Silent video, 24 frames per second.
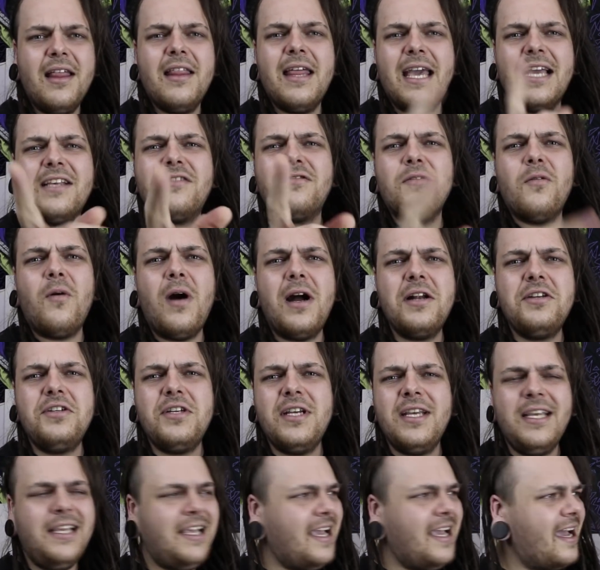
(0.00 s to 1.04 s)
Thanks for
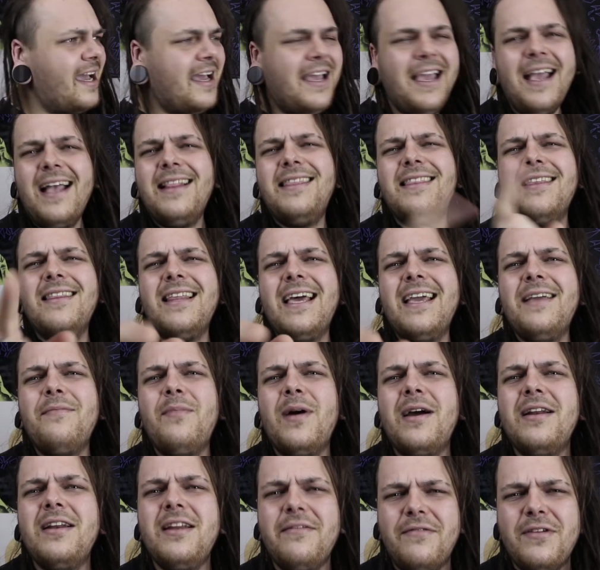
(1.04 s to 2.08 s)
watching. Hit the like
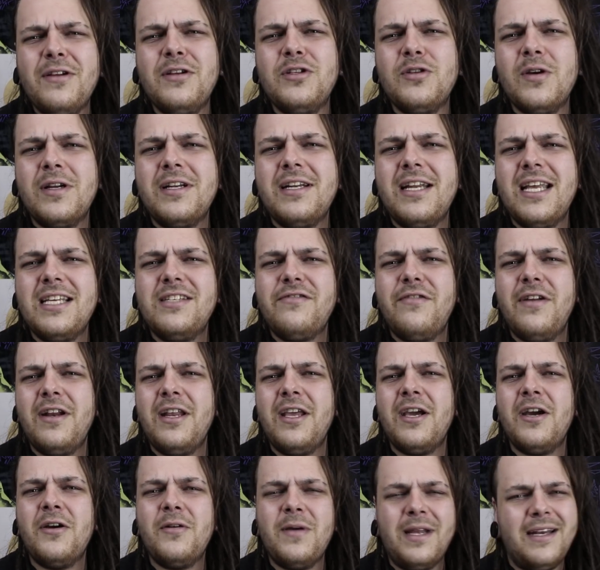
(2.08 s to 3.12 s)
button if you enjoyed today's
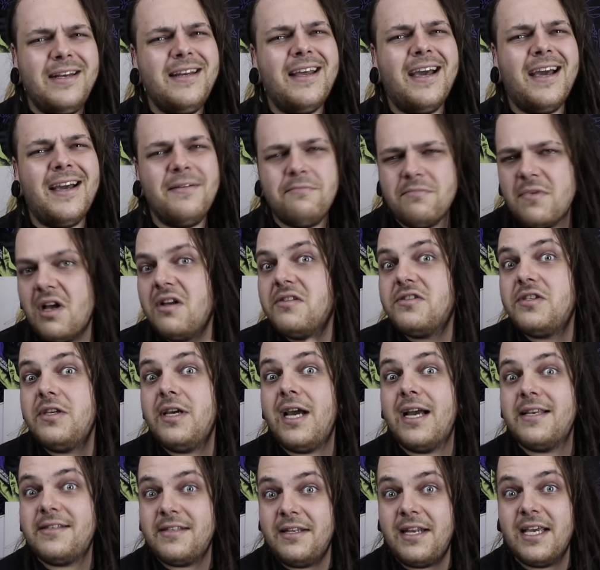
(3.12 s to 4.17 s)
video, and I'll see you
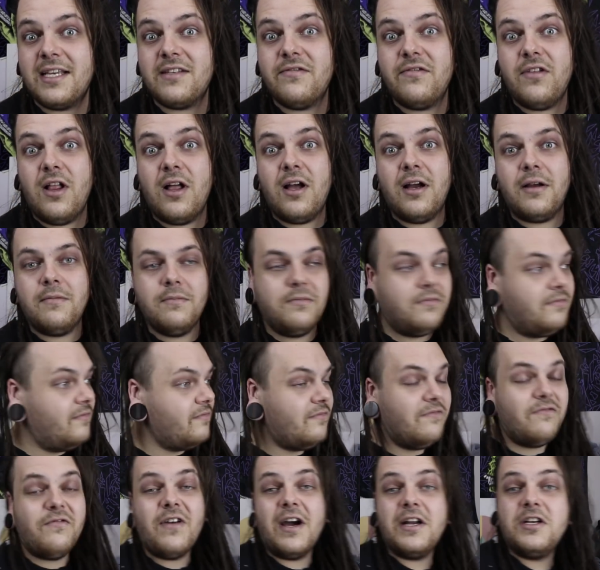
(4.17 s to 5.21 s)
guys in the next vlog.
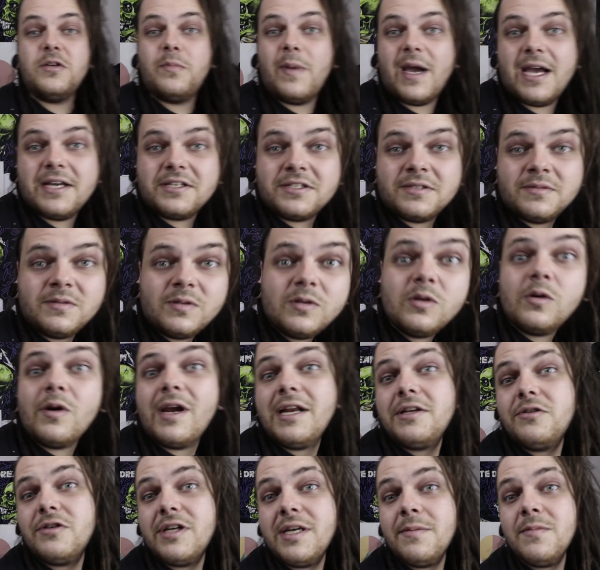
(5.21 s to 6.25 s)
Find your passion,
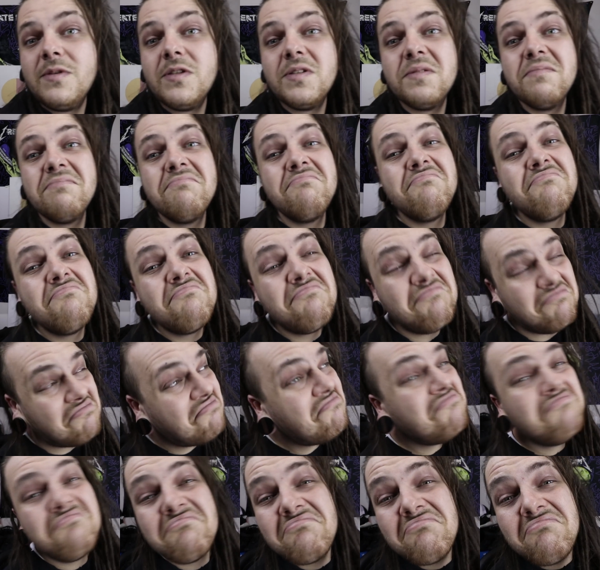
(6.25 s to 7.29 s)
great dreams,
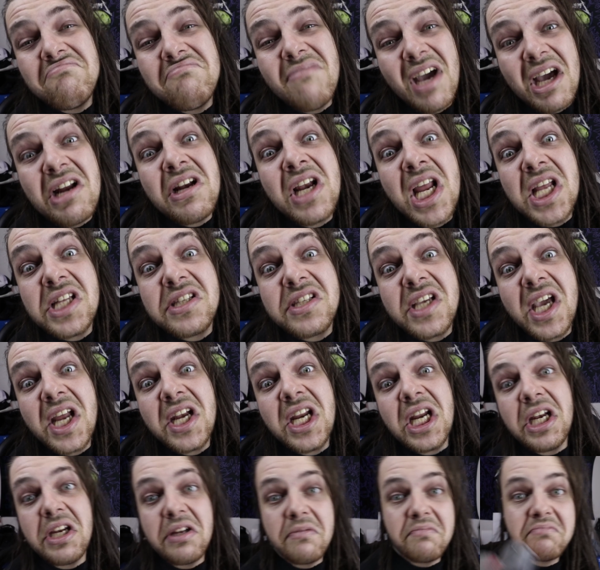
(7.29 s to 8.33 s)
and let's get
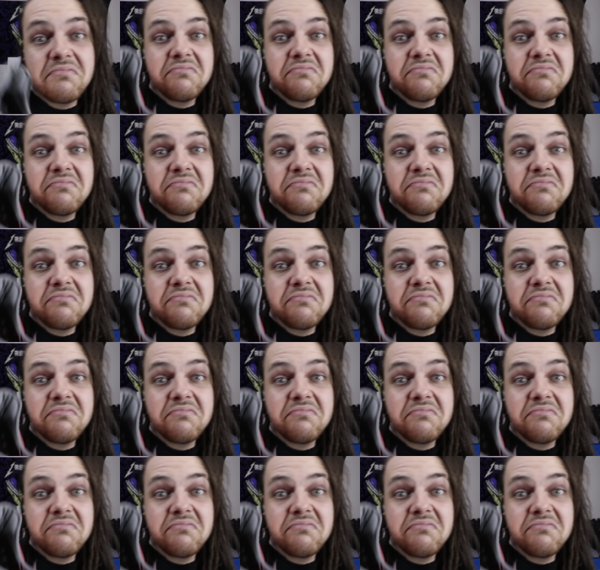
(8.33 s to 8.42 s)
it.